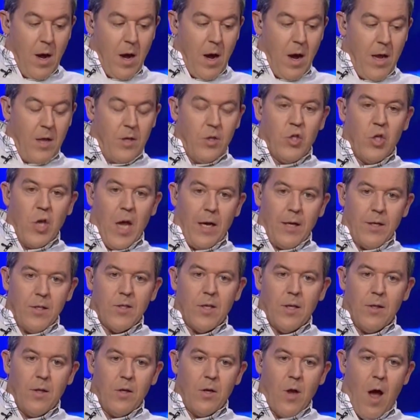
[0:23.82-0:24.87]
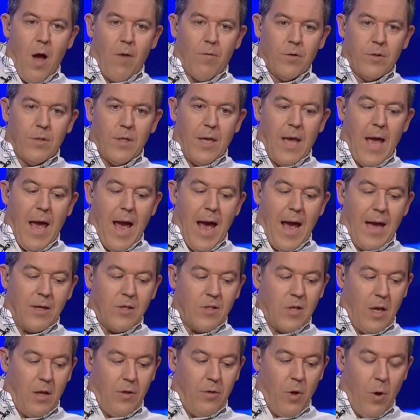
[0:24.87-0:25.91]
and jettison the novelty
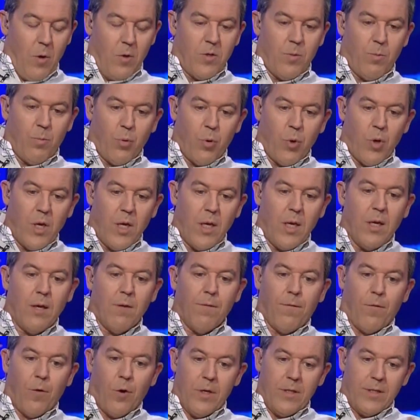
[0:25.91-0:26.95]
acts and those preening for